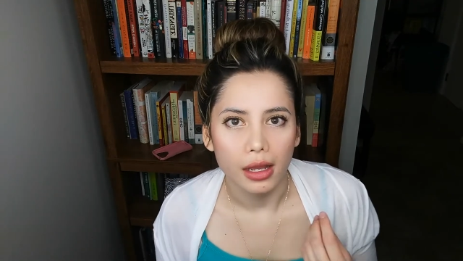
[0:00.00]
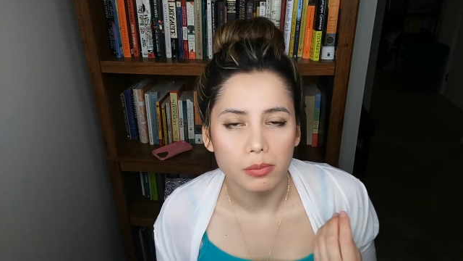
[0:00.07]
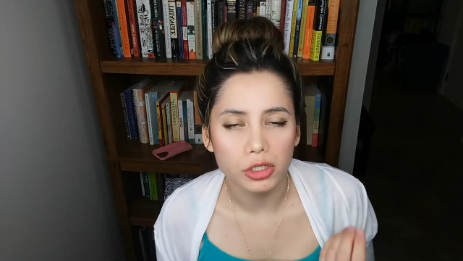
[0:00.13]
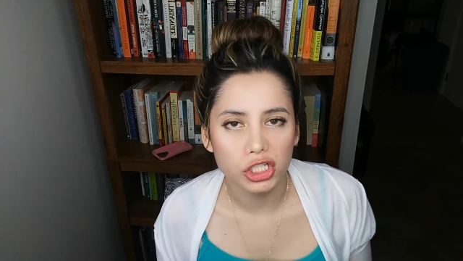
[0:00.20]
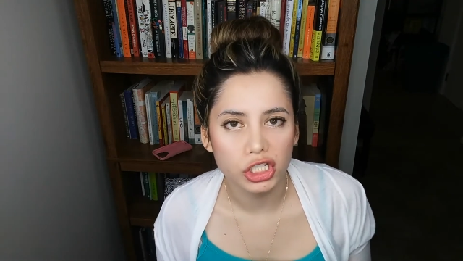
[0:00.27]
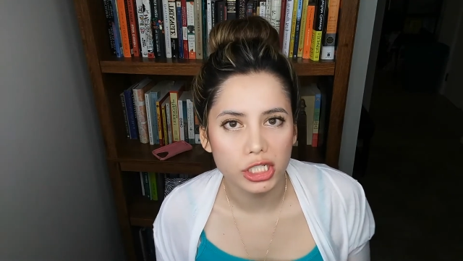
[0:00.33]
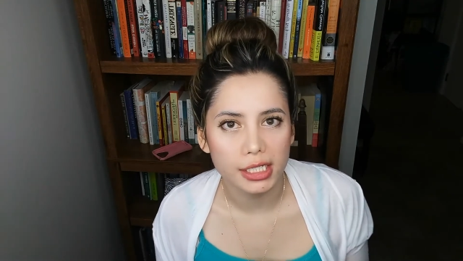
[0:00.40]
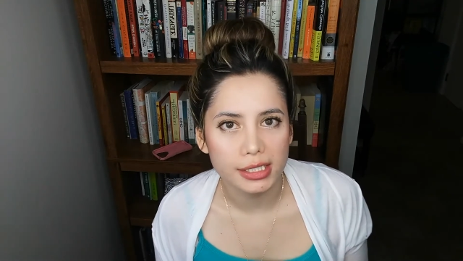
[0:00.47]

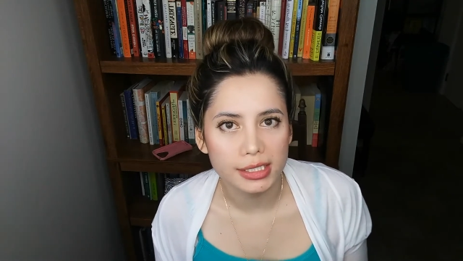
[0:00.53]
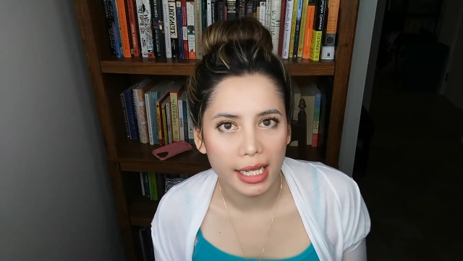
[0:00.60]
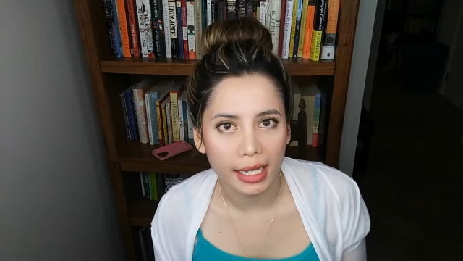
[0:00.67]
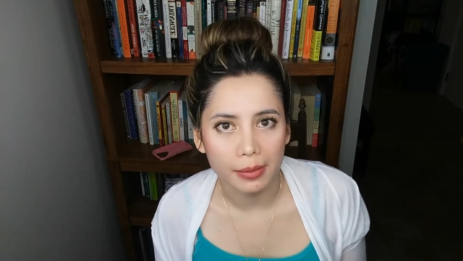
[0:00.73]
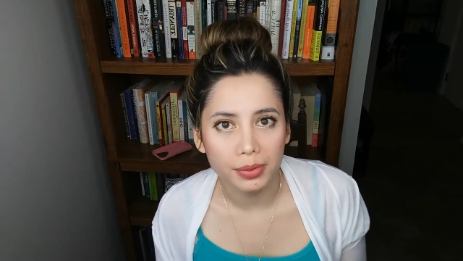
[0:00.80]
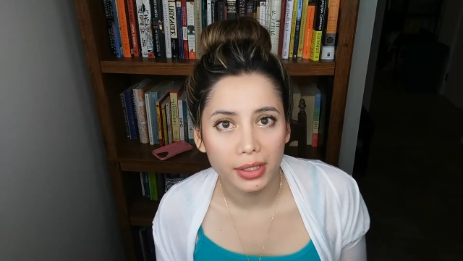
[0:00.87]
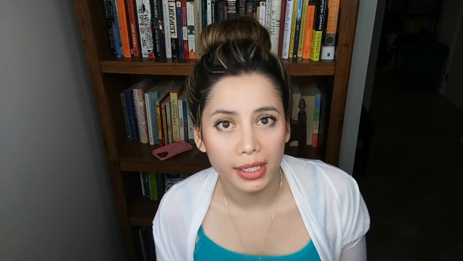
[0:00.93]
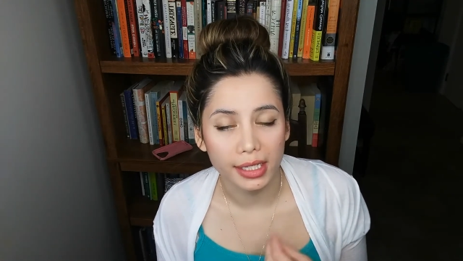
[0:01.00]
machines that
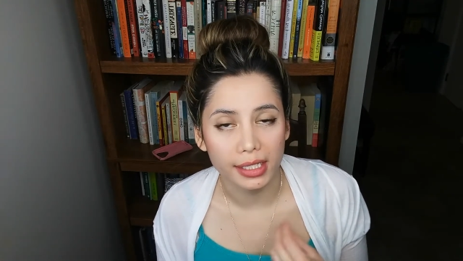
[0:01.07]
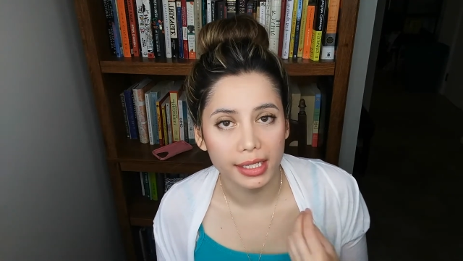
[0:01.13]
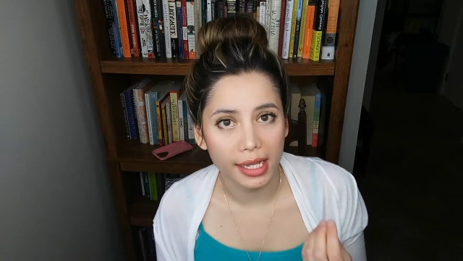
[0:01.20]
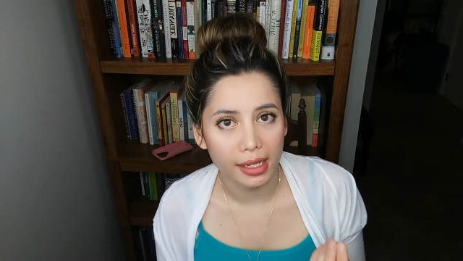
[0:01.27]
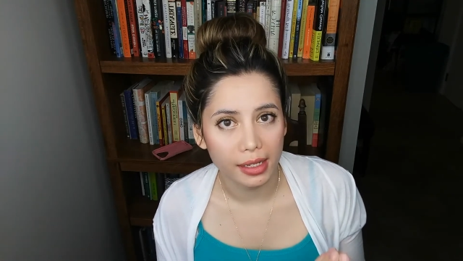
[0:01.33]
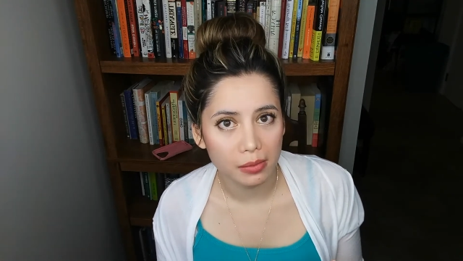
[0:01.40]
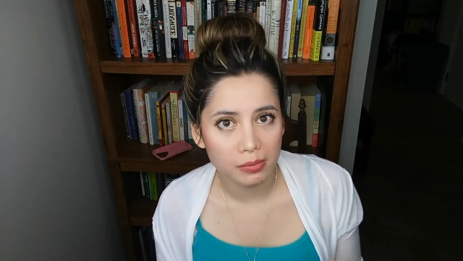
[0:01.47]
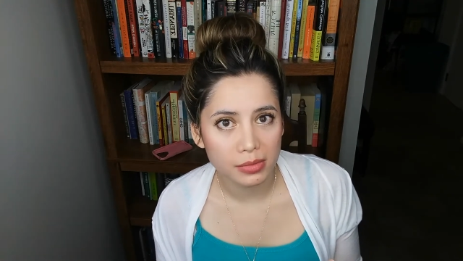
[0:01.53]
can play
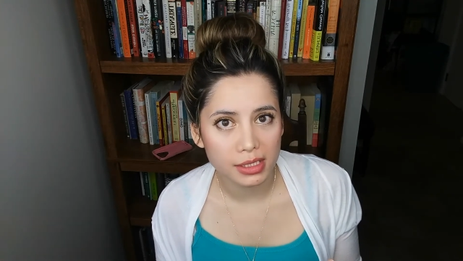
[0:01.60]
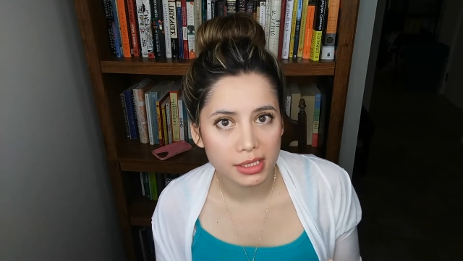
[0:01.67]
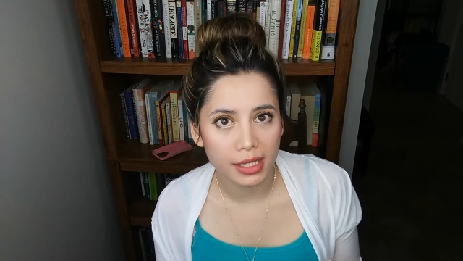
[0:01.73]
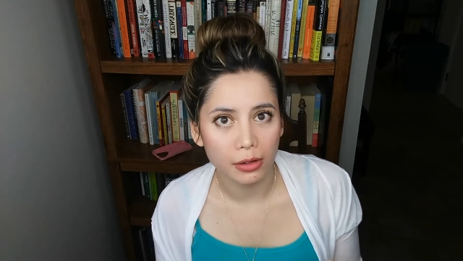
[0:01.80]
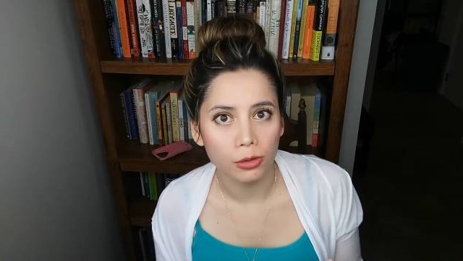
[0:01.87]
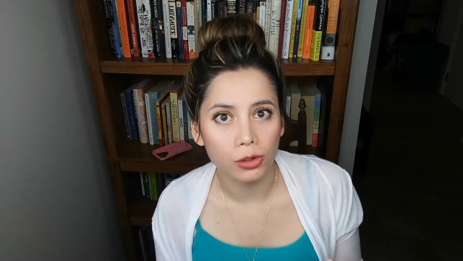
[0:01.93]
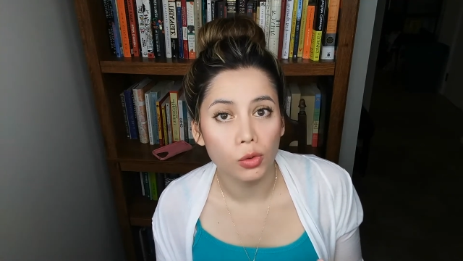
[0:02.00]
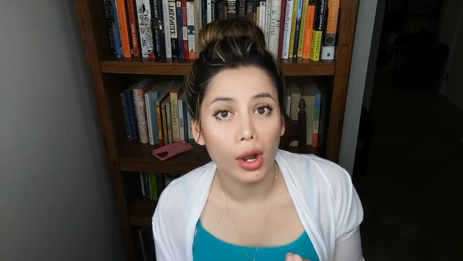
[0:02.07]
games
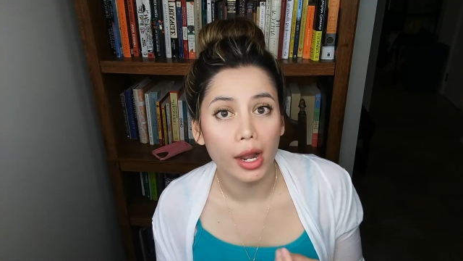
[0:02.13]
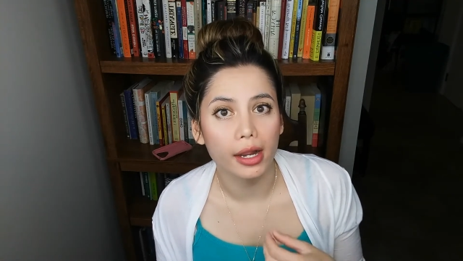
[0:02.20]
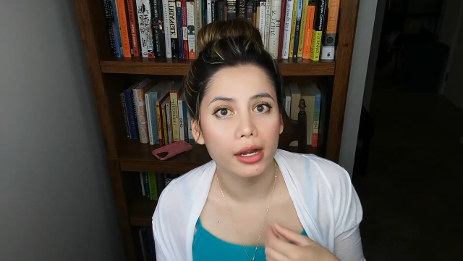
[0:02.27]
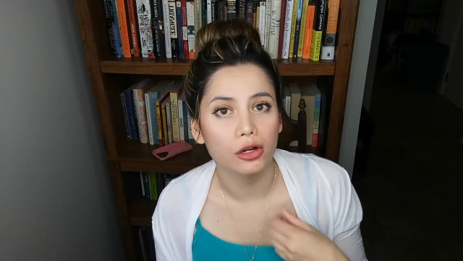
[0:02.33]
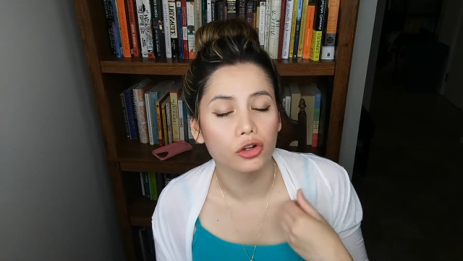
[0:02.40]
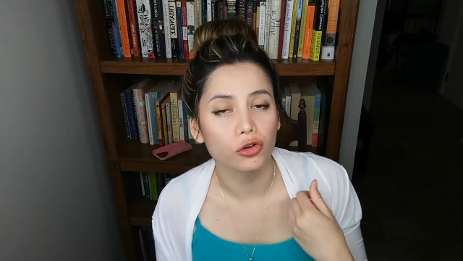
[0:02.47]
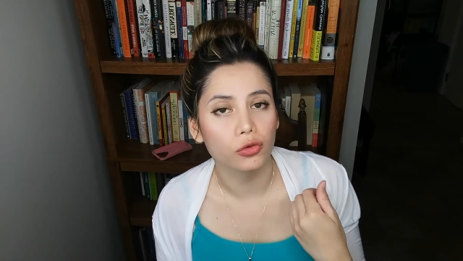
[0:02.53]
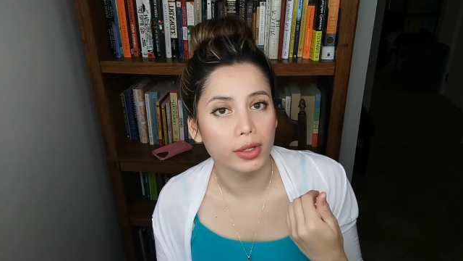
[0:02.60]
that
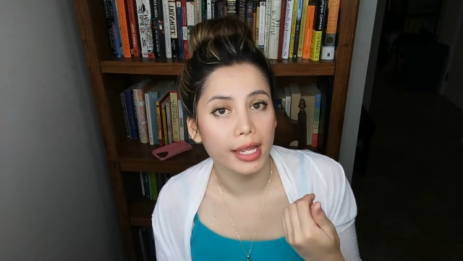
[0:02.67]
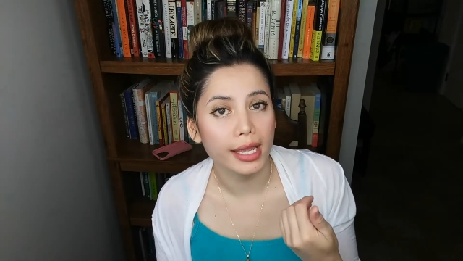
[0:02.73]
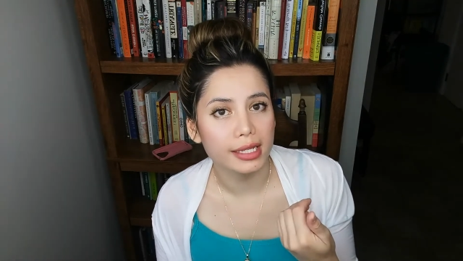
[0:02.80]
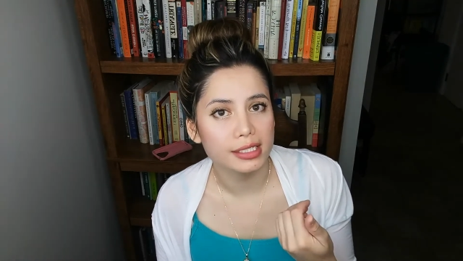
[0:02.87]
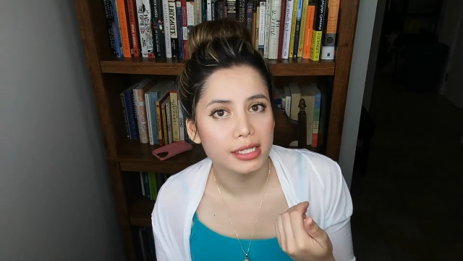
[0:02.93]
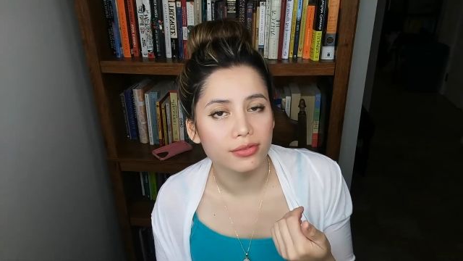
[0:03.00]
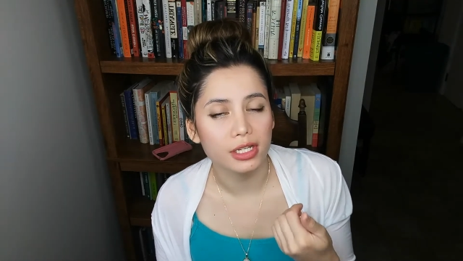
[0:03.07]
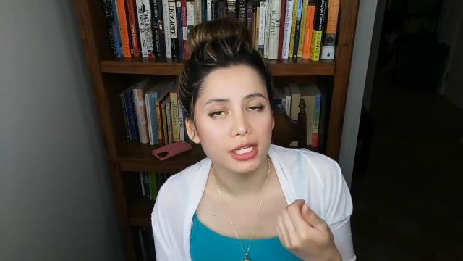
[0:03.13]
require
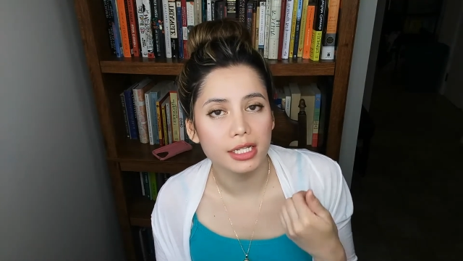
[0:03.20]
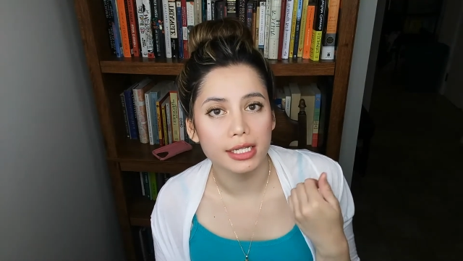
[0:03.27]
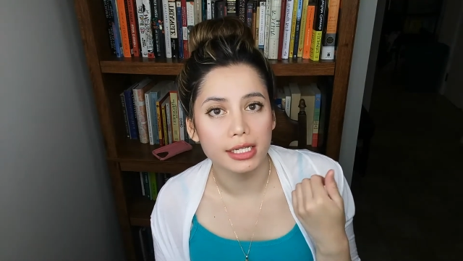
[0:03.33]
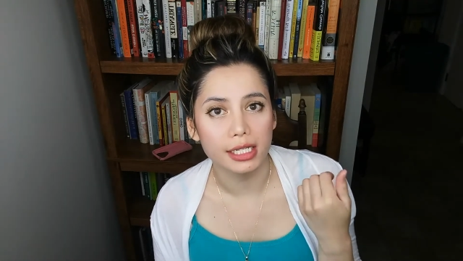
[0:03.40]
creativity